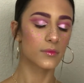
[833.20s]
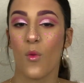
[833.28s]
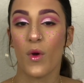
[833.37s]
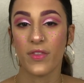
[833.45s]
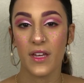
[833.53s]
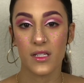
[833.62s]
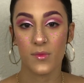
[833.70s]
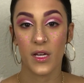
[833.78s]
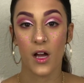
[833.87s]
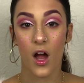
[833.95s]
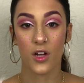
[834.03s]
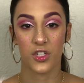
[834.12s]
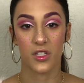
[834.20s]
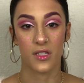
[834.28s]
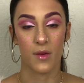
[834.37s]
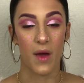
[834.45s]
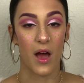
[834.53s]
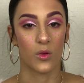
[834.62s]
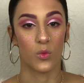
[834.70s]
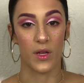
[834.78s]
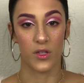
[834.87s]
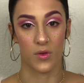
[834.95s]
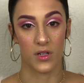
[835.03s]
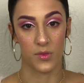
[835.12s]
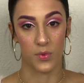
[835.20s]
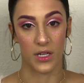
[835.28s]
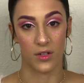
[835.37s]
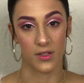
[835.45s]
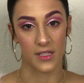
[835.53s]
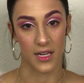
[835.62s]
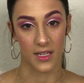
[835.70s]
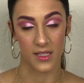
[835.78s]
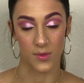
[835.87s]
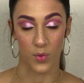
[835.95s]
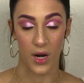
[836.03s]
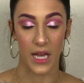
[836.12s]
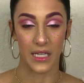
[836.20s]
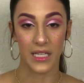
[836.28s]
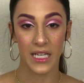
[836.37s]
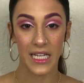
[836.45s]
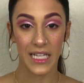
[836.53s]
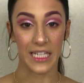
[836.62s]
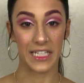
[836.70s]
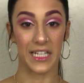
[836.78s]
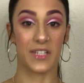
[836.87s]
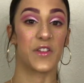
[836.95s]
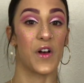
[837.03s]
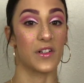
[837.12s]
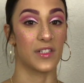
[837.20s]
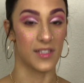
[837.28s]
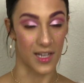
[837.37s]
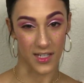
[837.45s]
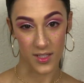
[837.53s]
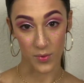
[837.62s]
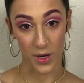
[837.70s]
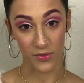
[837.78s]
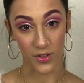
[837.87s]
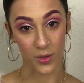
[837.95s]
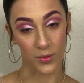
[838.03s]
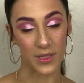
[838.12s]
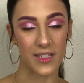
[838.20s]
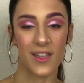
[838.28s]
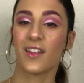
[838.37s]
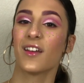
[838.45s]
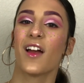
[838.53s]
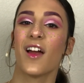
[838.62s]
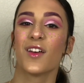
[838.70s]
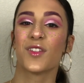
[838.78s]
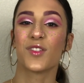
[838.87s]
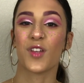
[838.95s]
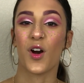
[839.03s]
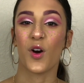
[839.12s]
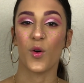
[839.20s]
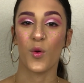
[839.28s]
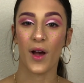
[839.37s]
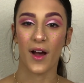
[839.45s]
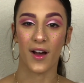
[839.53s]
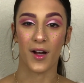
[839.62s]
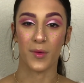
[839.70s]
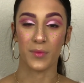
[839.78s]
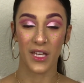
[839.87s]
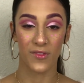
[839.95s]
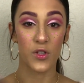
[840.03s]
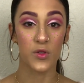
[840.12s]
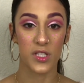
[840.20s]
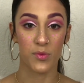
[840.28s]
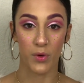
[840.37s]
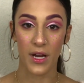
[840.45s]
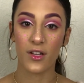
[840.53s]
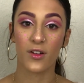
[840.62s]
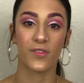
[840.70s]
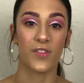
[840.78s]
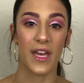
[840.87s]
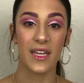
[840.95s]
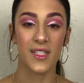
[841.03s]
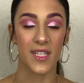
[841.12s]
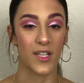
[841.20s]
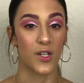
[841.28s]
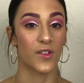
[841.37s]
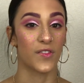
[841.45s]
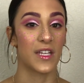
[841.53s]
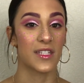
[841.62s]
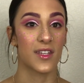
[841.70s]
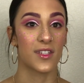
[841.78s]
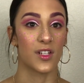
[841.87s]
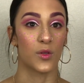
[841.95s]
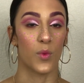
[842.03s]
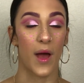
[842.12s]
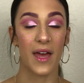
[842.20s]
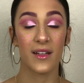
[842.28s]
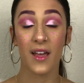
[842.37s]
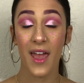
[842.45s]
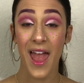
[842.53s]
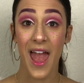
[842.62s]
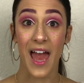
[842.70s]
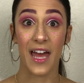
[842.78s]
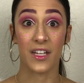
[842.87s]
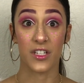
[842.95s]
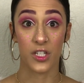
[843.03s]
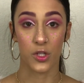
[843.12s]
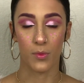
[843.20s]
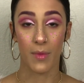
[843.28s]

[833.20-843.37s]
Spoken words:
One thing to be cautious about when you are spraying your setting spray, it is called a setting spray for a reason. So if you spray your face and your face is still wet and you